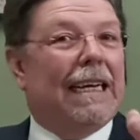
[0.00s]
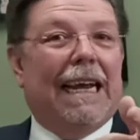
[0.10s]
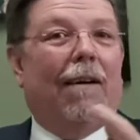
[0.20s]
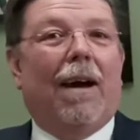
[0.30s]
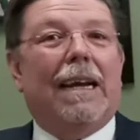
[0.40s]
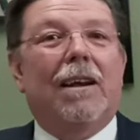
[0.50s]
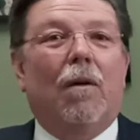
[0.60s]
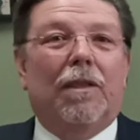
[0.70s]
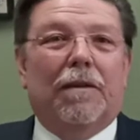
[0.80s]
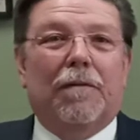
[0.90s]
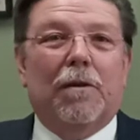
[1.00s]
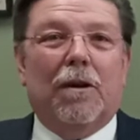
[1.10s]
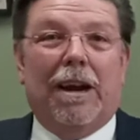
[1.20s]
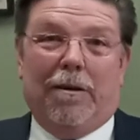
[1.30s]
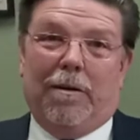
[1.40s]
Now, I know that if
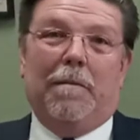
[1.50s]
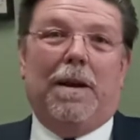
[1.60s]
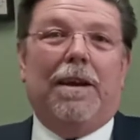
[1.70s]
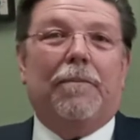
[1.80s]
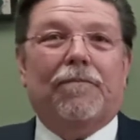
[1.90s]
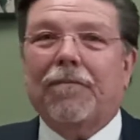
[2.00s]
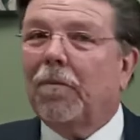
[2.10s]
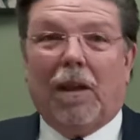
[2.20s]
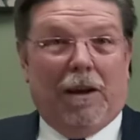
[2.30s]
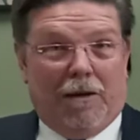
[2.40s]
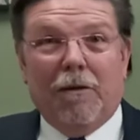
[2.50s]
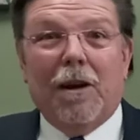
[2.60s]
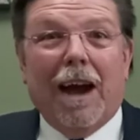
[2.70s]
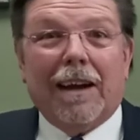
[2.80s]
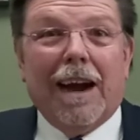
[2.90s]
you're hearing me, you're
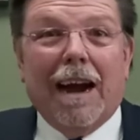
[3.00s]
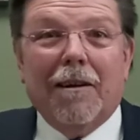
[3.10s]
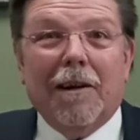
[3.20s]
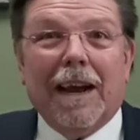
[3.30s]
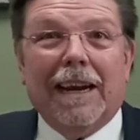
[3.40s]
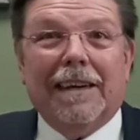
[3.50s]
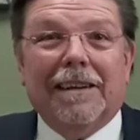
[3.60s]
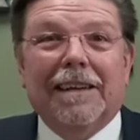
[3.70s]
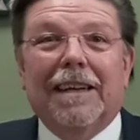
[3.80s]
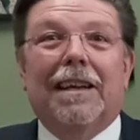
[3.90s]
not congregating.